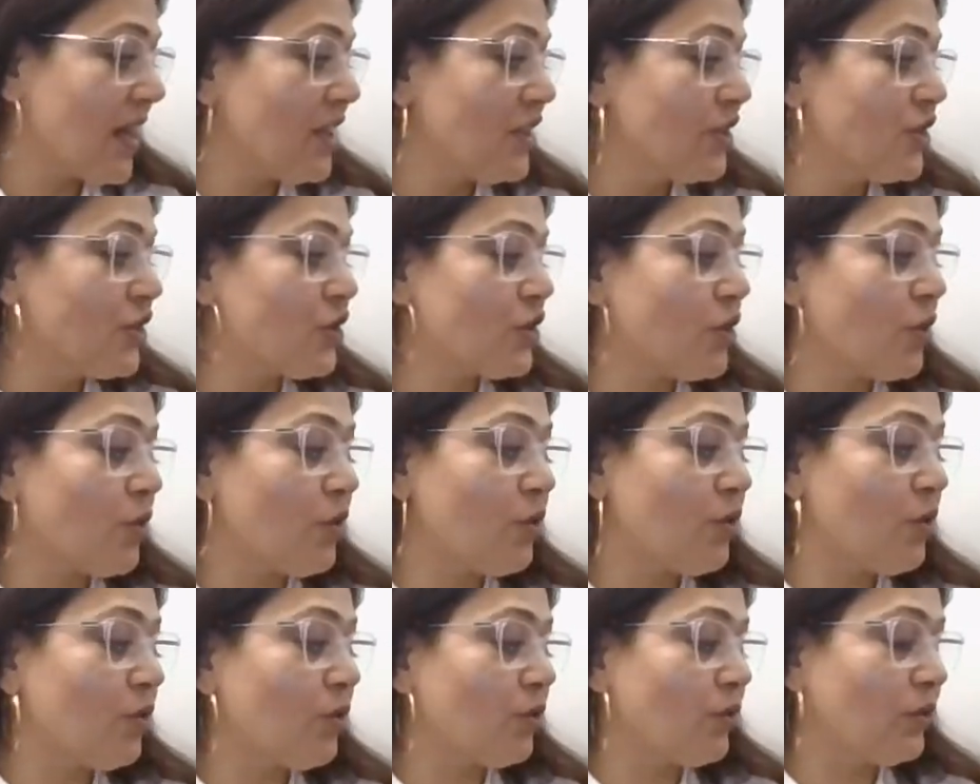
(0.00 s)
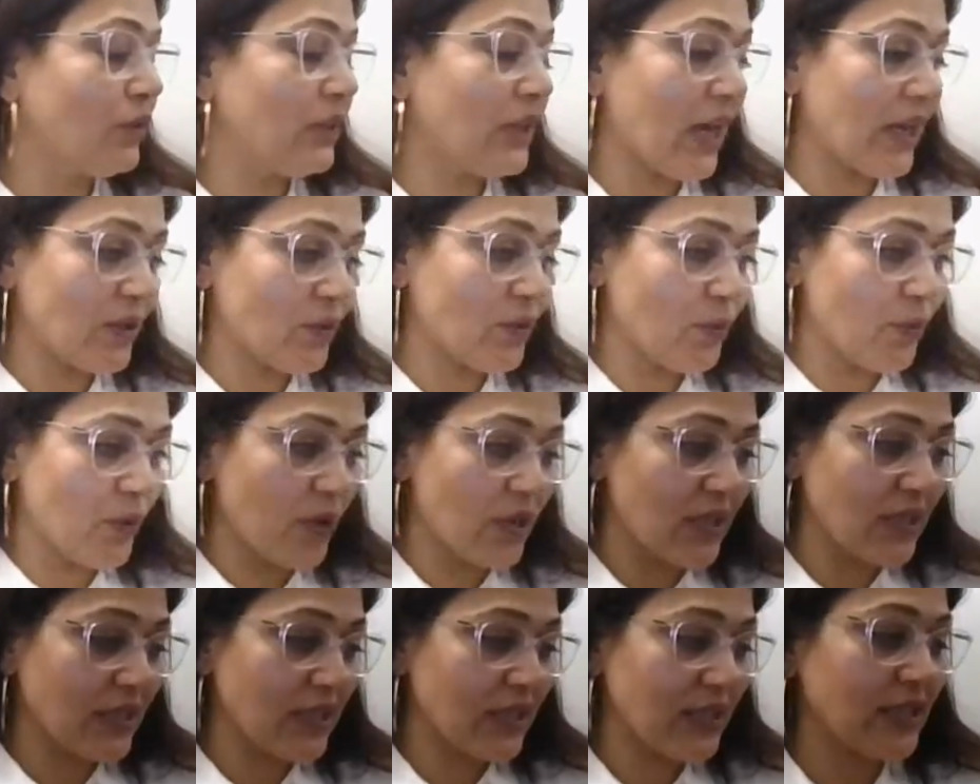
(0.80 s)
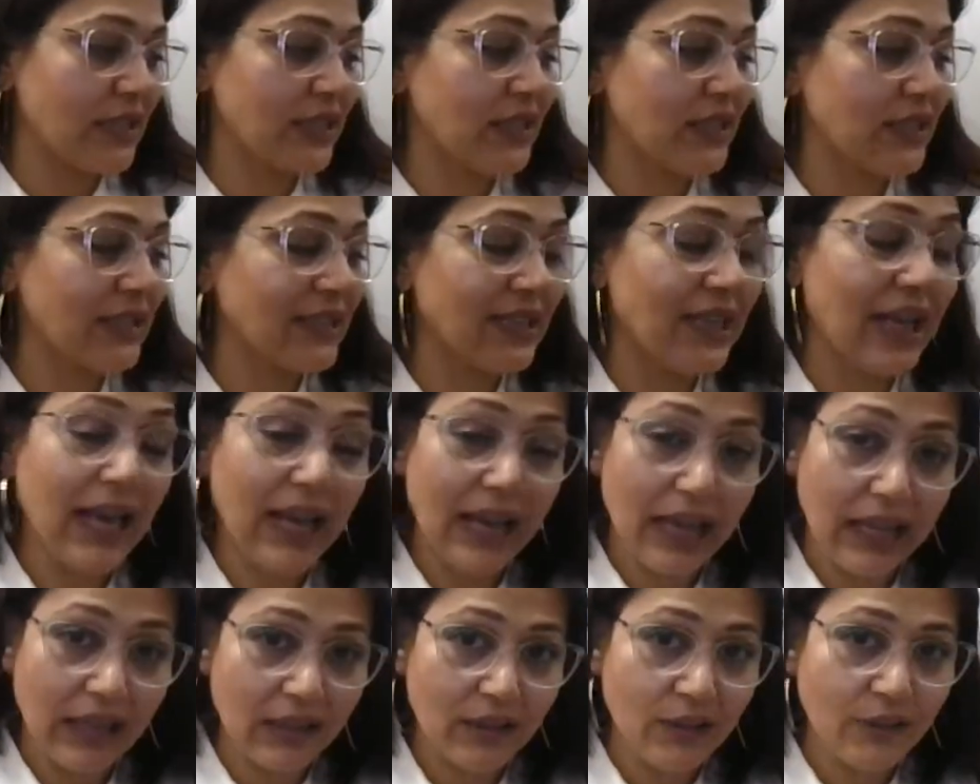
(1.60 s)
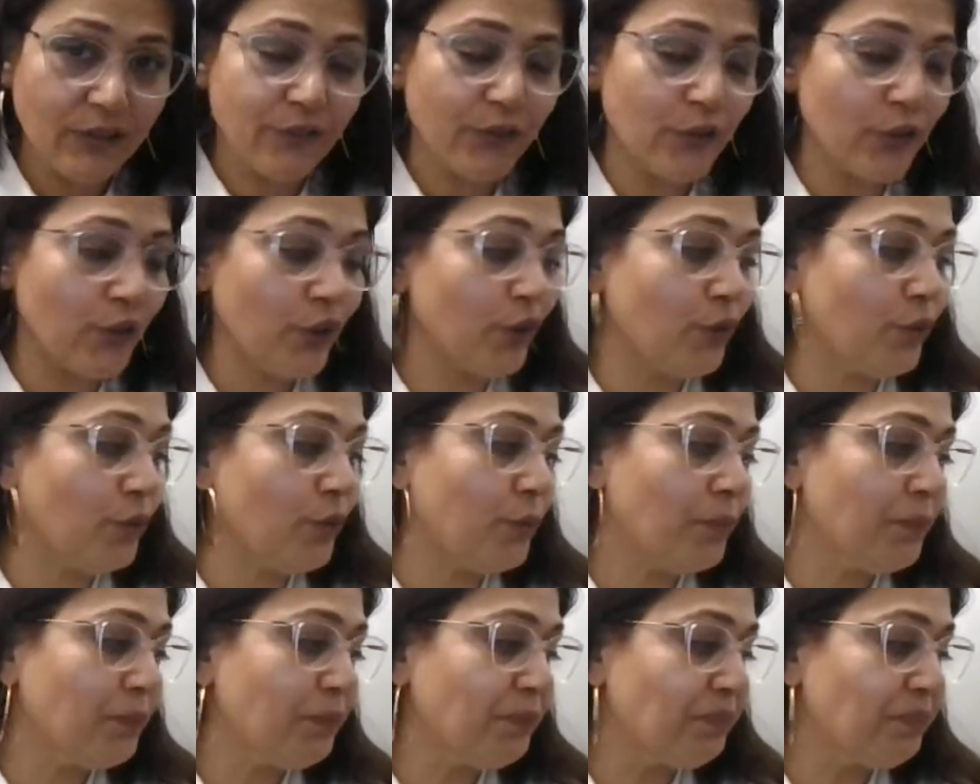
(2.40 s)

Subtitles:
So that was health for you.